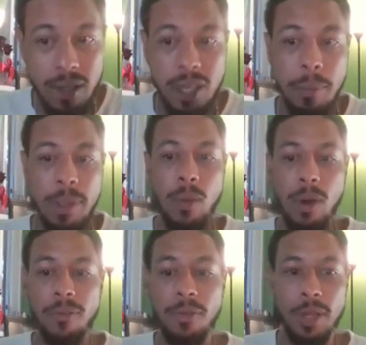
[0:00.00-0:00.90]
Give me
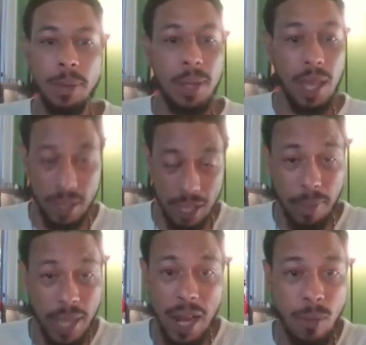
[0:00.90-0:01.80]
that
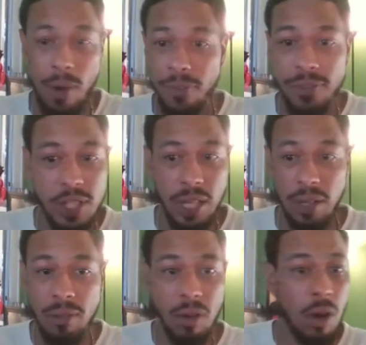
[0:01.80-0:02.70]
at
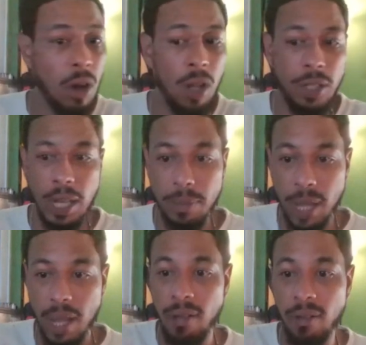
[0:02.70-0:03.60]
115 all damn
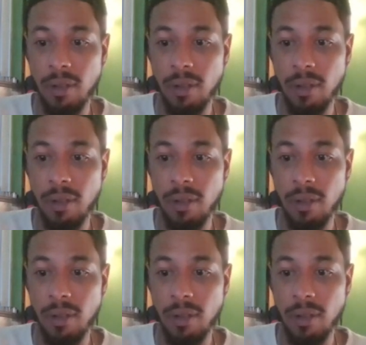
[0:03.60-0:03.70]
day.